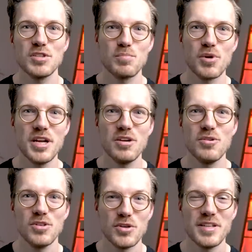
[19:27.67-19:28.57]
was pretty
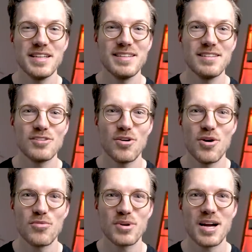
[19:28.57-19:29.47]
good, though it did tend to
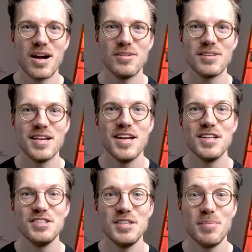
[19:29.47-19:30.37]
overcount.
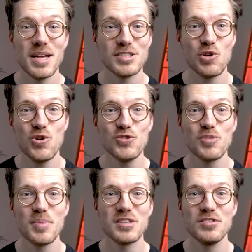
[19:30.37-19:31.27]
The GPS also
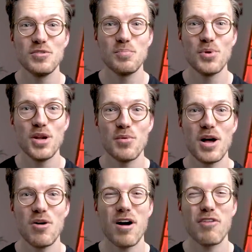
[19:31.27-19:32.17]
appears to do pretty
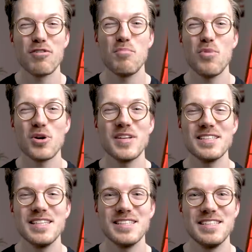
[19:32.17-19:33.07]
well, however more
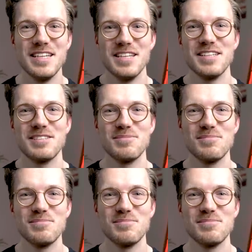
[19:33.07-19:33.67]
testing is needed.